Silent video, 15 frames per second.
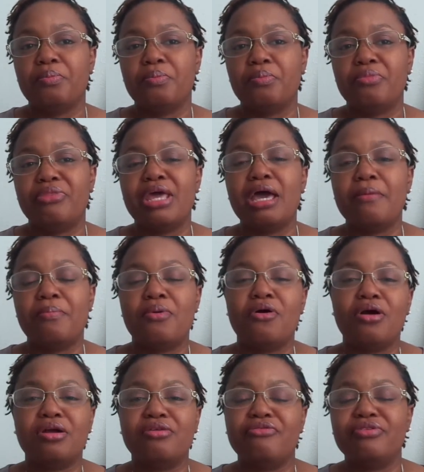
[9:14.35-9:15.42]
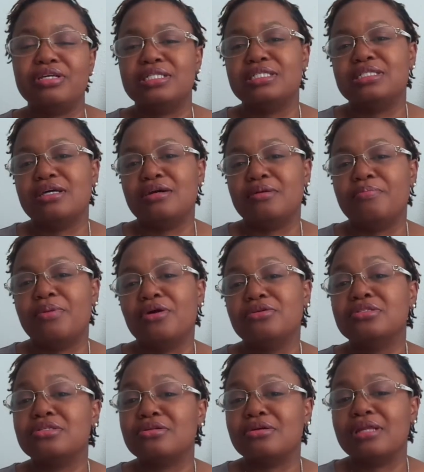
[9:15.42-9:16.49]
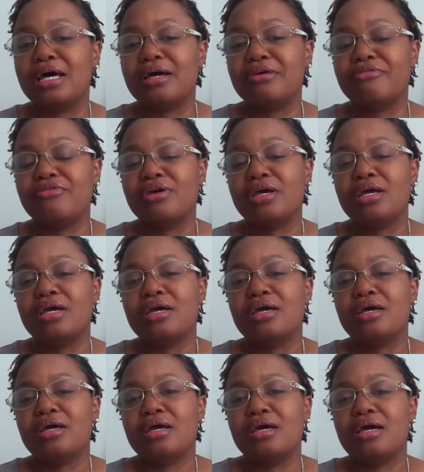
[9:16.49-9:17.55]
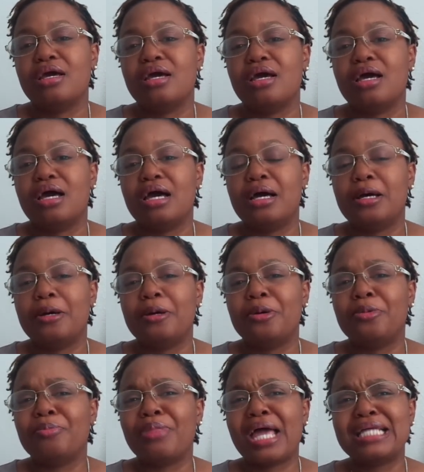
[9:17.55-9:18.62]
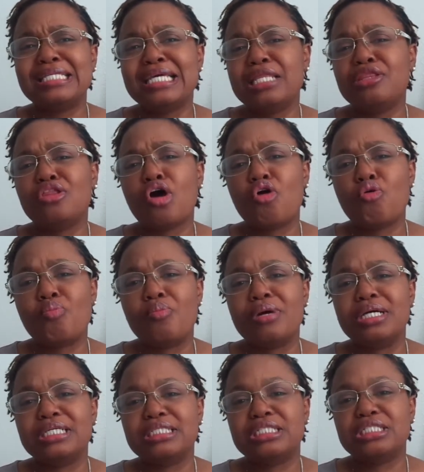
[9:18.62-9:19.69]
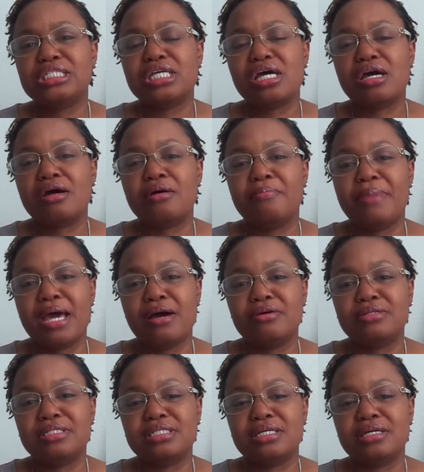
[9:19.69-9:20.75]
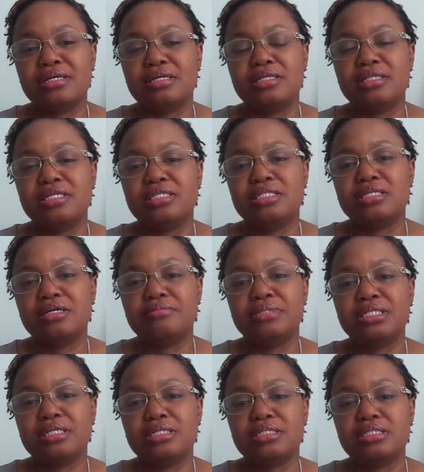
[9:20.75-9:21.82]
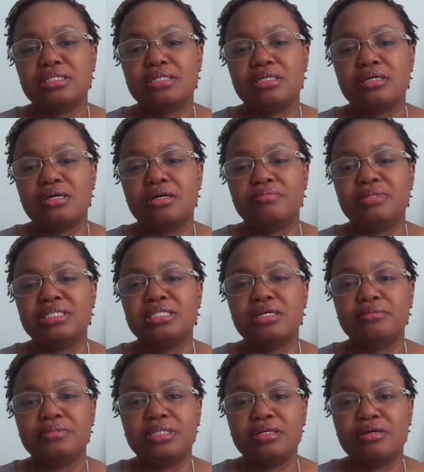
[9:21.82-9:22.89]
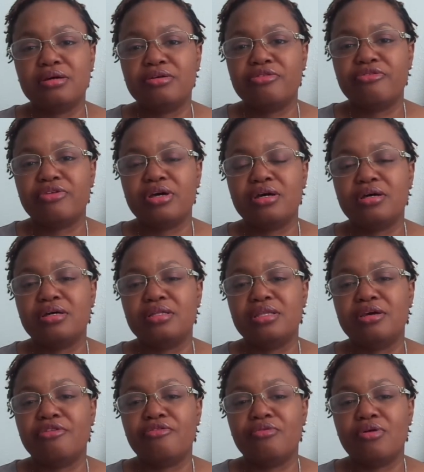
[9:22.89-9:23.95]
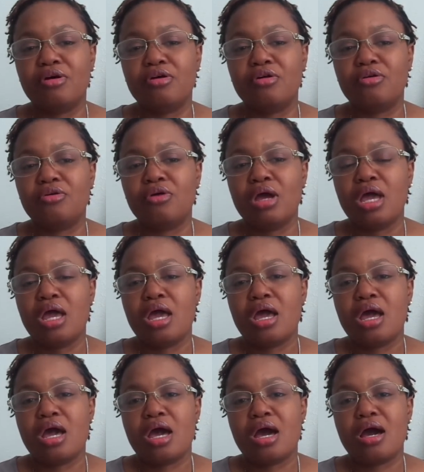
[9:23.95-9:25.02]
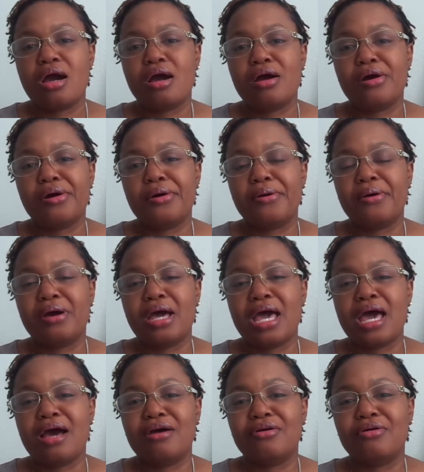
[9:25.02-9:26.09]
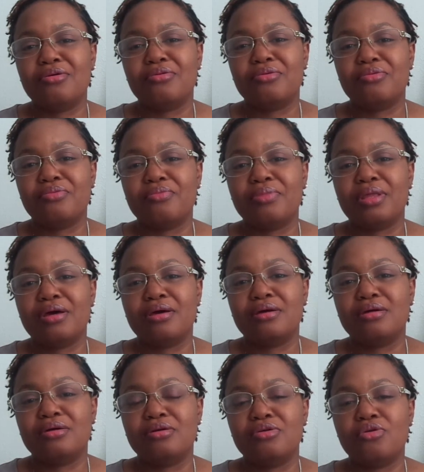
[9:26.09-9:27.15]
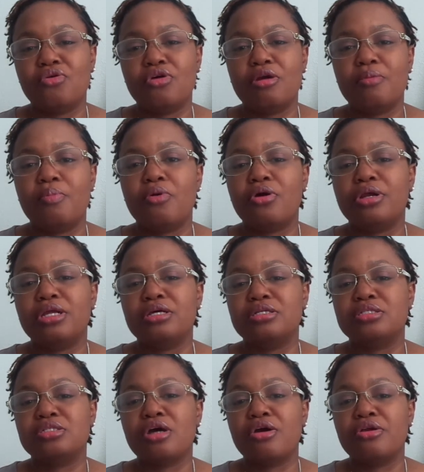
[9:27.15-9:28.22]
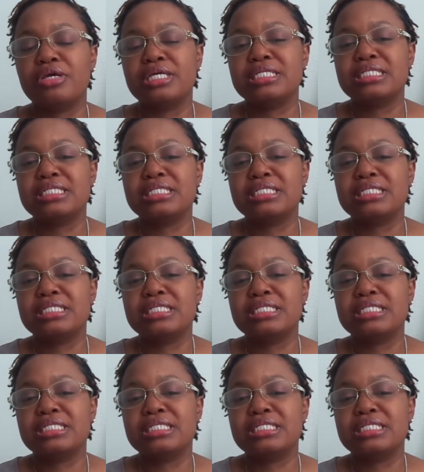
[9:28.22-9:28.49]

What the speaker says: that part of his personal life. I didn't know much about this subject, the subject of death row, how court-appointed attorneys